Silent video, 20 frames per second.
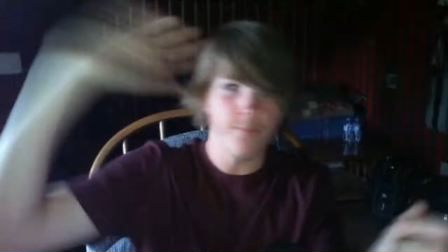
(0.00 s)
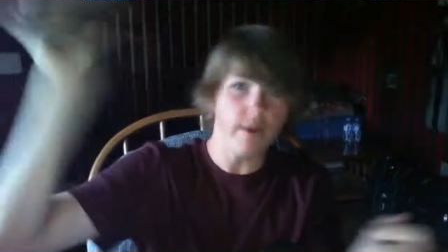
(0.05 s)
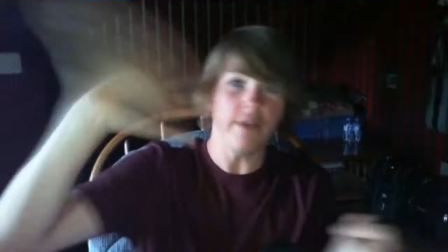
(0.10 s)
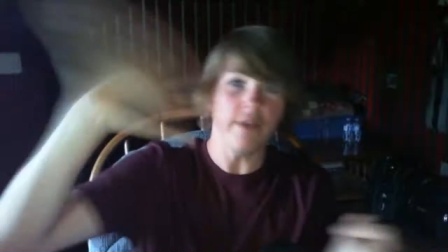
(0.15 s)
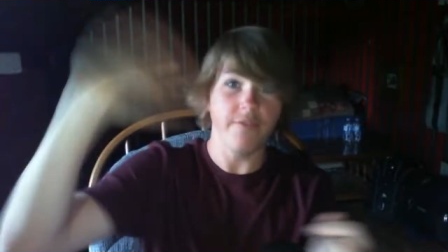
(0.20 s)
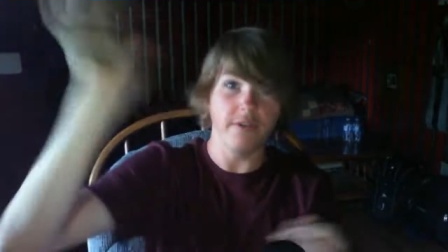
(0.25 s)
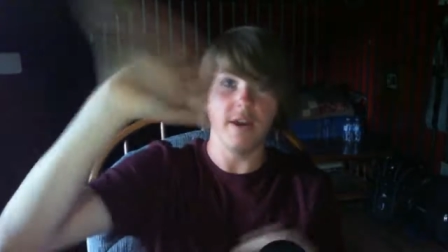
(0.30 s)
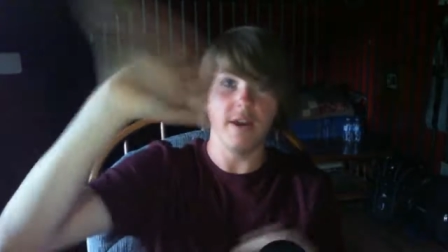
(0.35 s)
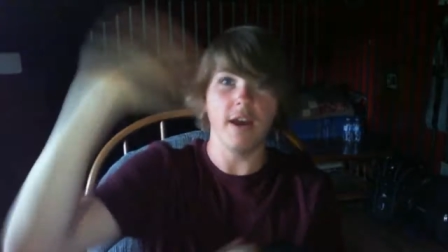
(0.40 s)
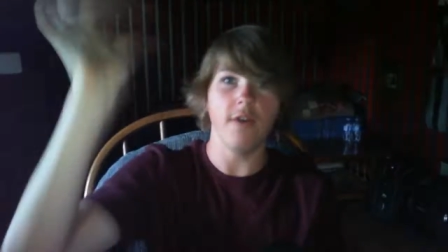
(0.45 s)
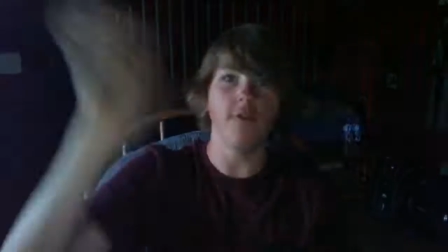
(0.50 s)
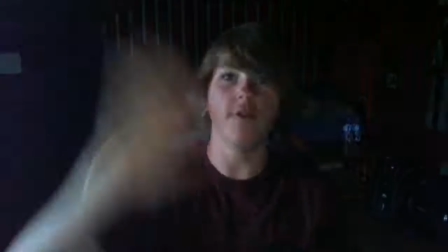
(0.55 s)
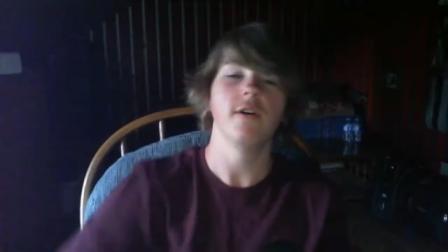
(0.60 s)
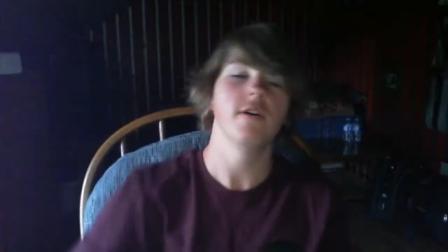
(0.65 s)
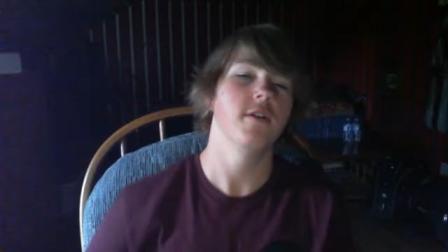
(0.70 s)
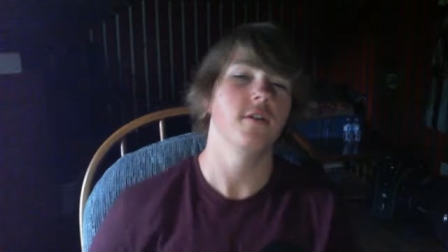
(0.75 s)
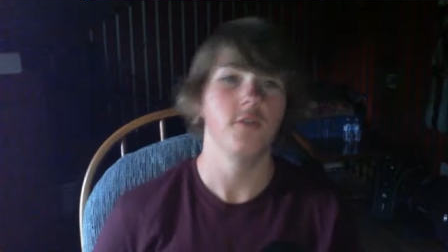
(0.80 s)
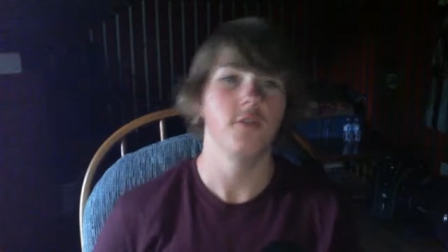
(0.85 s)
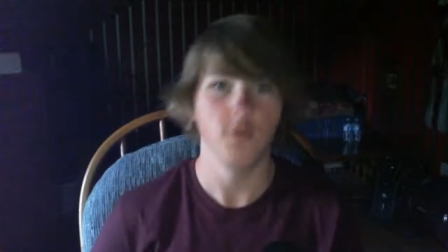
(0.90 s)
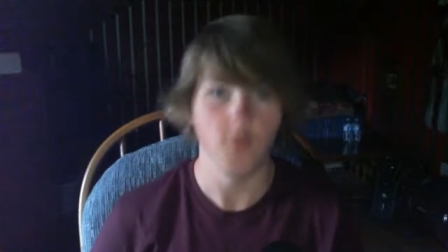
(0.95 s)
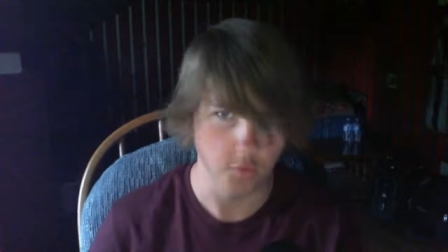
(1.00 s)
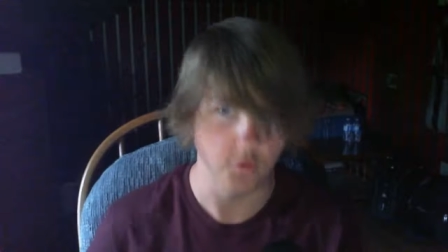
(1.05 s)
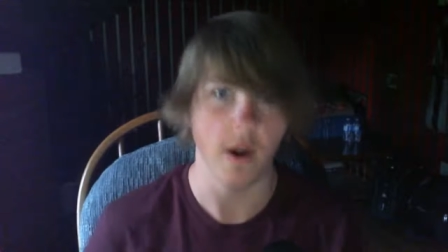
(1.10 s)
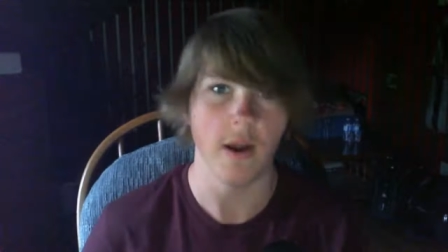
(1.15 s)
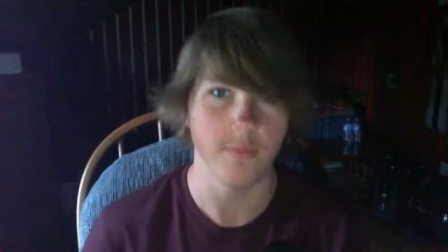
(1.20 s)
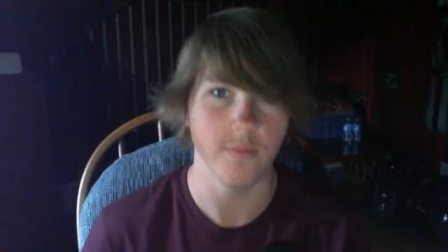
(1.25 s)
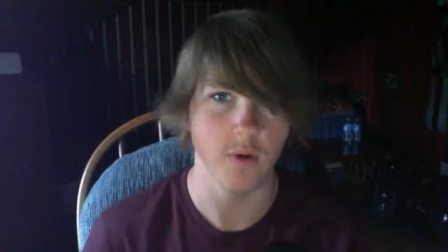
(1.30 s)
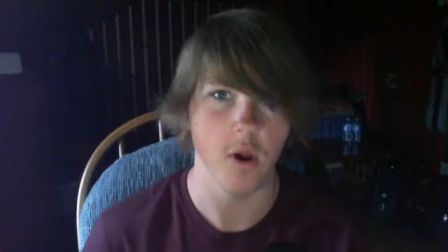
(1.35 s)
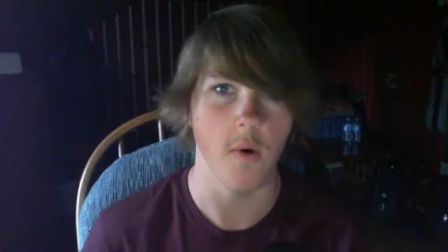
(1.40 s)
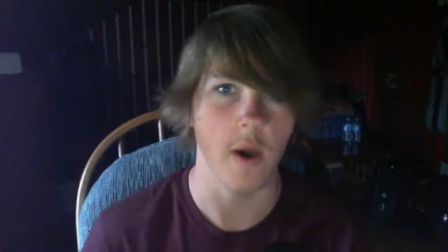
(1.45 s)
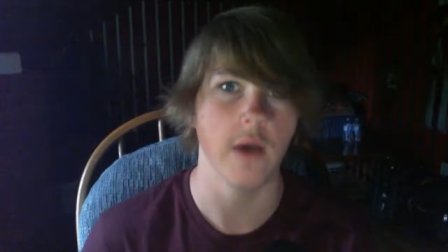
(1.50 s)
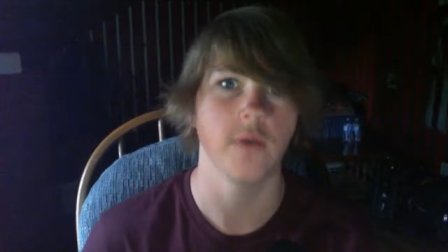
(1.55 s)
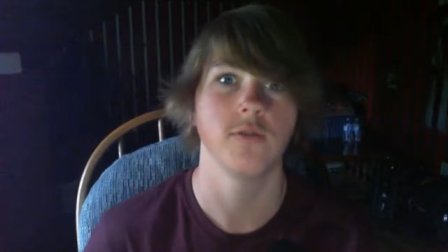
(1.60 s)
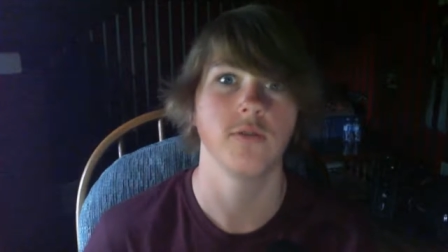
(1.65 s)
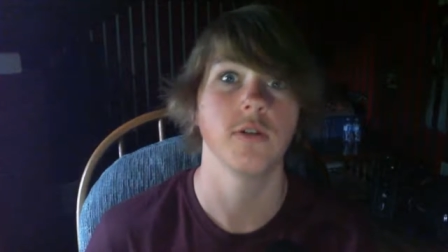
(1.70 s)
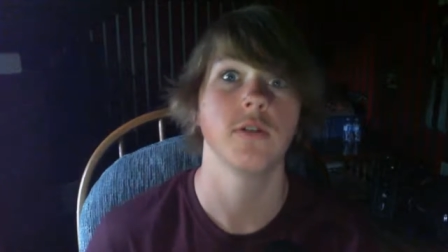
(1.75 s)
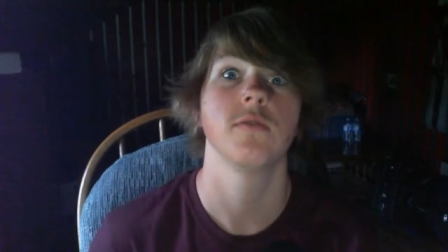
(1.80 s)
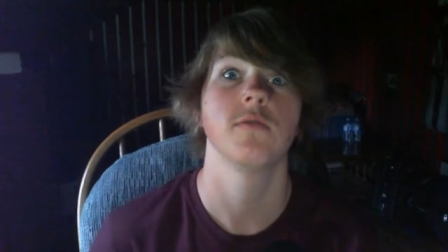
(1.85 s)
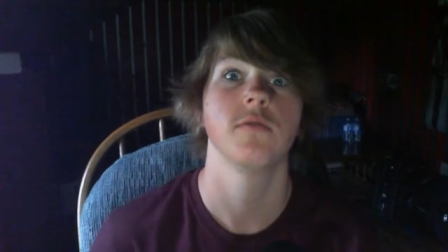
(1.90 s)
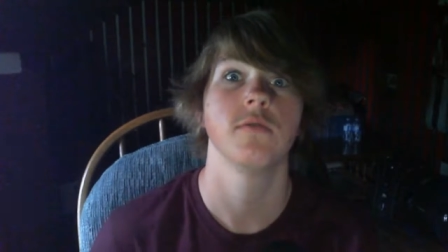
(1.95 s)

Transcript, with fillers: bye for now. Rybro out.